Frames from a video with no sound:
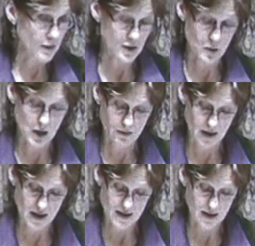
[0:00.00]
for 12
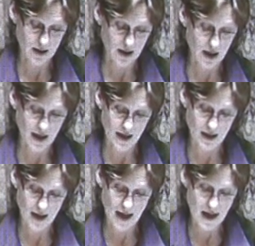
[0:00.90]
years, I
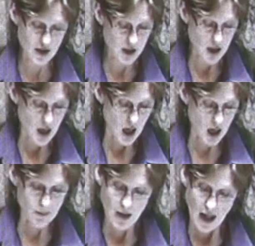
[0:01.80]
add,
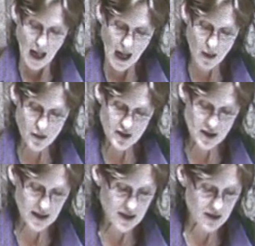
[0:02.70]
how the
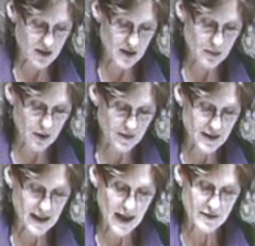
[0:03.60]
leaders of this province
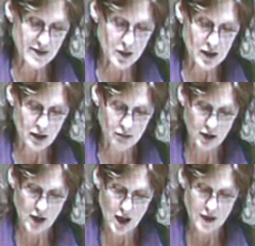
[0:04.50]
can have so little
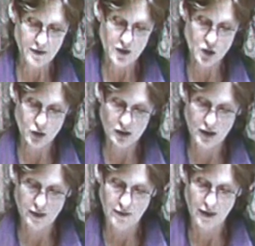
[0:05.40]
regard for the children
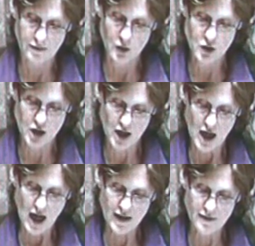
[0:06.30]
of our future
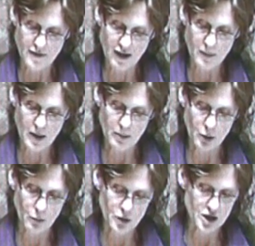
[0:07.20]
and the very people
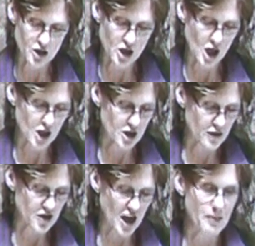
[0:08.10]
who are put in charge
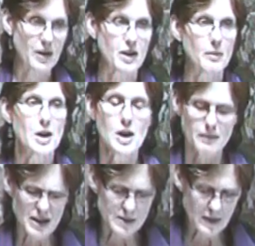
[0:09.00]
of shaping them.
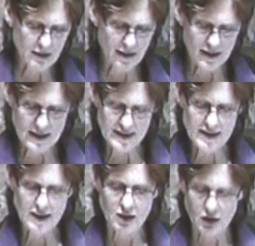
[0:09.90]
Madam Speaker, I think this is
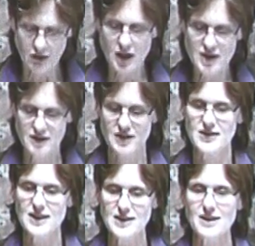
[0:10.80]
the crux of this.
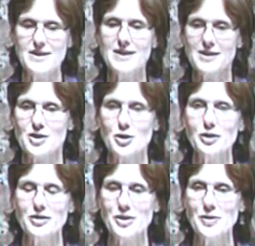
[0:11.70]
These are the
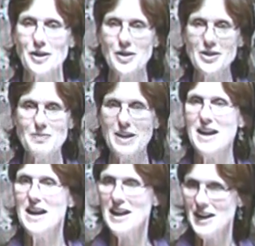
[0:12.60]
children who are going to
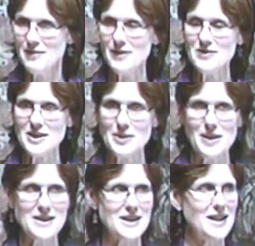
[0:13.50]
be, in 15,
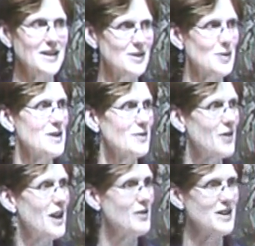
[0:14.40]
20,
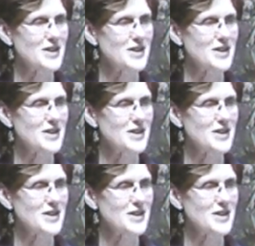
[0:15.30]
25 years'